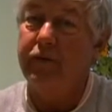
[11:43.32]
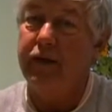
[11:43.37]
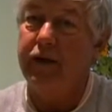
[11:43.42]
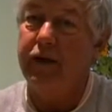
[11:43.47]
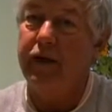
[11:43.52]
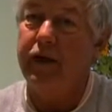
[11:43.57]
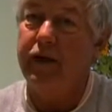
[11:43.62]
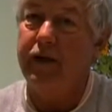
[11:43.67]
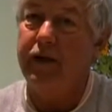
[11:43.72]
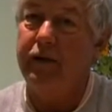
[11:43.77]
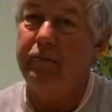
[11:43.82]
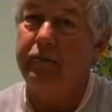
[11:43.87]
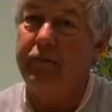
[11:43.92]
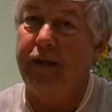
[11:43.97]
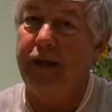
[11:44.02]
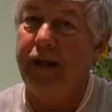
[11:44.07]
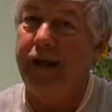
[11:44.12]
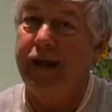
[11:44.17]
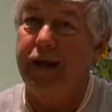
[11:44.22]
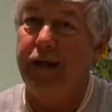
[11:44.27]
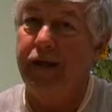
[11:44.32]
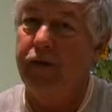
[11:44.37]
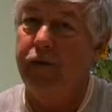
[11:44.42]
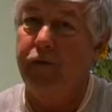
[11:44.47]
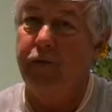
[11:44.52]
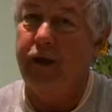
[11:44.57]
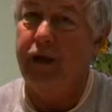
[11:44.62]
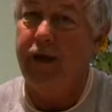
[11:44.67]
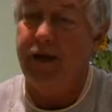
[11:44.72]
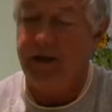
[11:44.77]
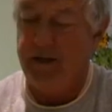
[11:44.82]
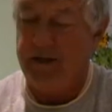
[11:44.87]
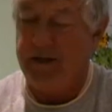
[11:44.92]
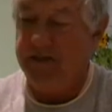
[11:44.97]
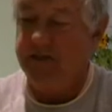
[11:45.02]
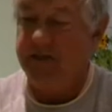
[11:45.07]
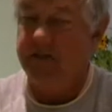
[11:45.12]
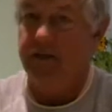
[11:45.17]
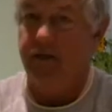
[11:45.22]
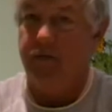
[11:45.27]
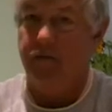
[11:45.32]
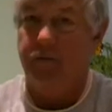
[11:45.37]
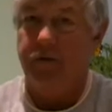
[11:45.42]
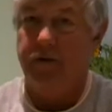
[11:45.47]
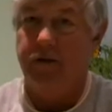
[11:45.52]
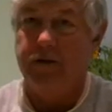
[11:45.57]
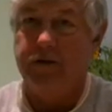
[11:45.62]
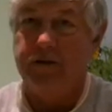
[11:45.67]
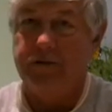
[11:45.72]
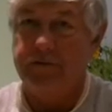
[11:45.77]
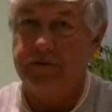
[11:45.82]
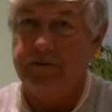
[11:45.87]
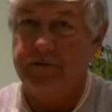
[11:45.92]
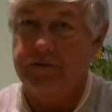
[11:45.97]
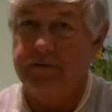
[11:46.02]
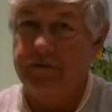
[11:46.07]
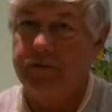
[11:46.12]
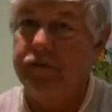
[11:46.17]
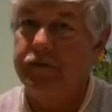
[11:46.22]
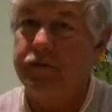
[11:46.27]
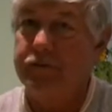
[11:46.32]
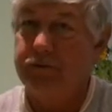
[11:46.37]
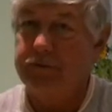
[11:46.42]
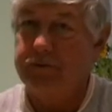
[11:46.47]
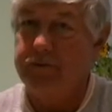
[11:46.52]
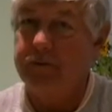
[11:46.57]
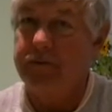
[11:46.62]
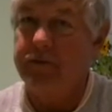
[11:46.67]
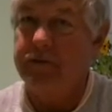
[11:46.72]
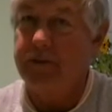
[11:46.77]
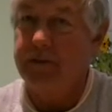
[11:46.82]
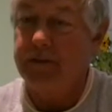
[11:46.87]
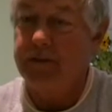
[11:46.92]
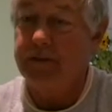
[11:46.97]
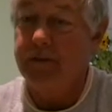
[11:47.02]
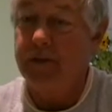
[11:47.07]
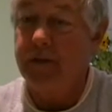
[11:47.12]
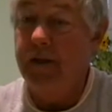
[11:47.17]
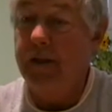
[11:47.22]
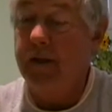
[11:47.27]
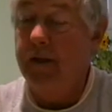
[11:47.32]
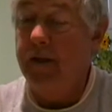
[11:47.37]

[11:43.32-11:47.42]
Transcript: Oh yeah, he planned it all out. He had his stopwatch and all sorts of things.